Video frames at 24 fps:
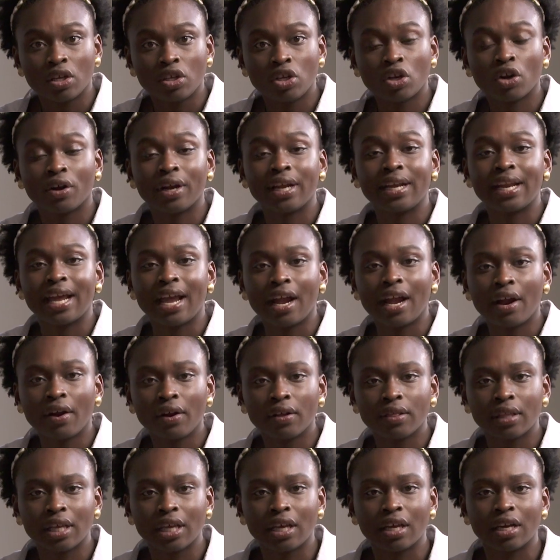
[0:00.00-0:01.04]
you're
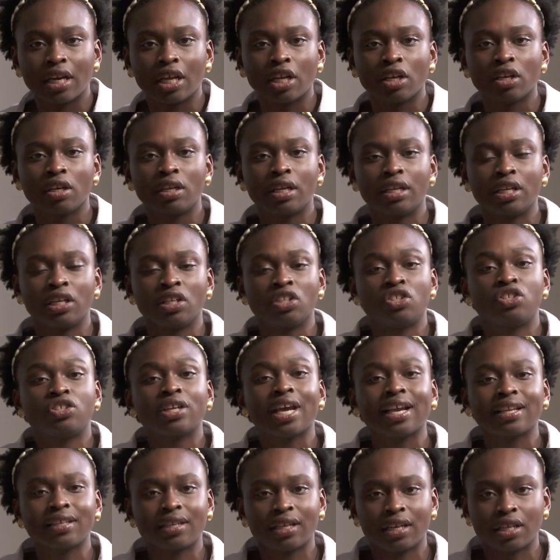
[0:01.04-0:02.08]
inherently going to
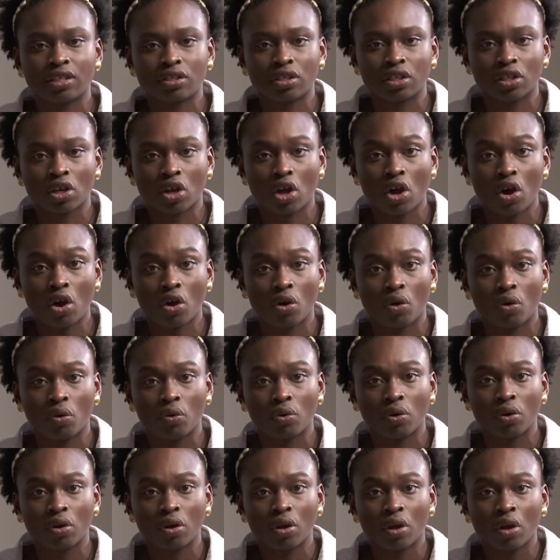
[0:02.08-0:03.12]
inject it into the code,